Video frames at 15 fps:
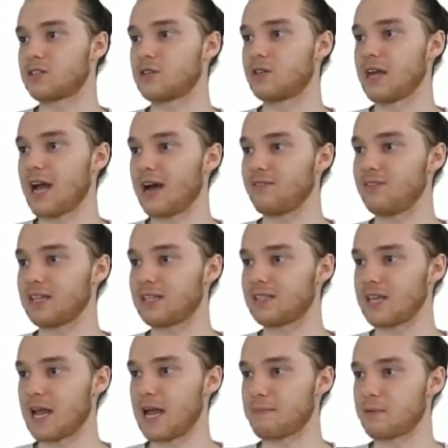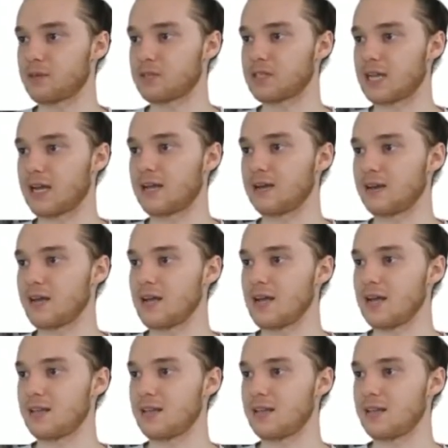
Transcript: So they have like this ampersand,